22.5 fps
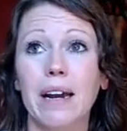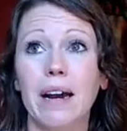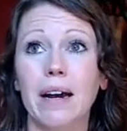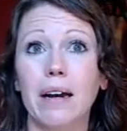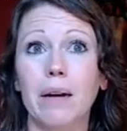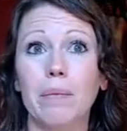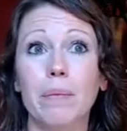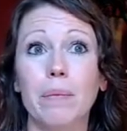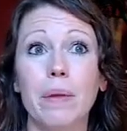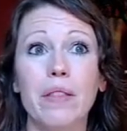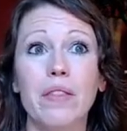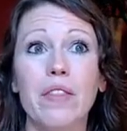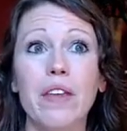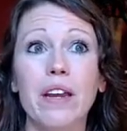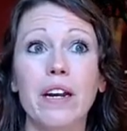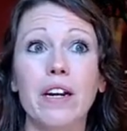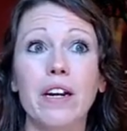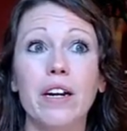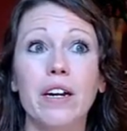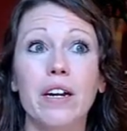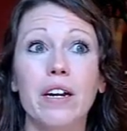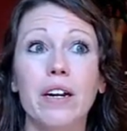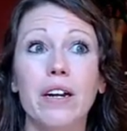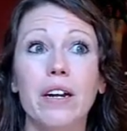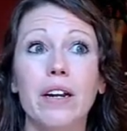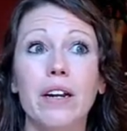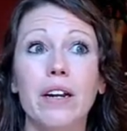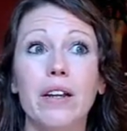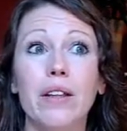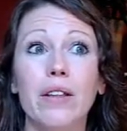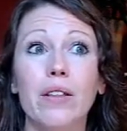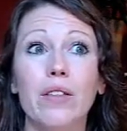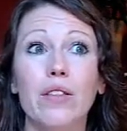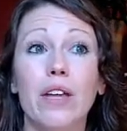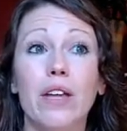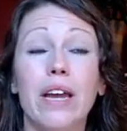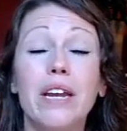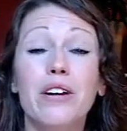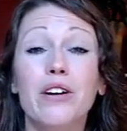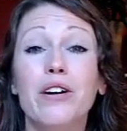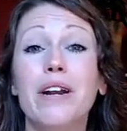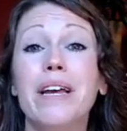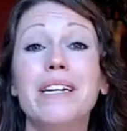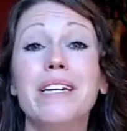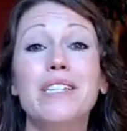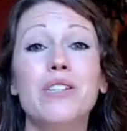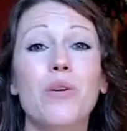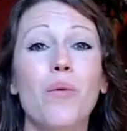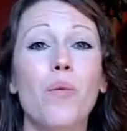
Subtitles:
The internet is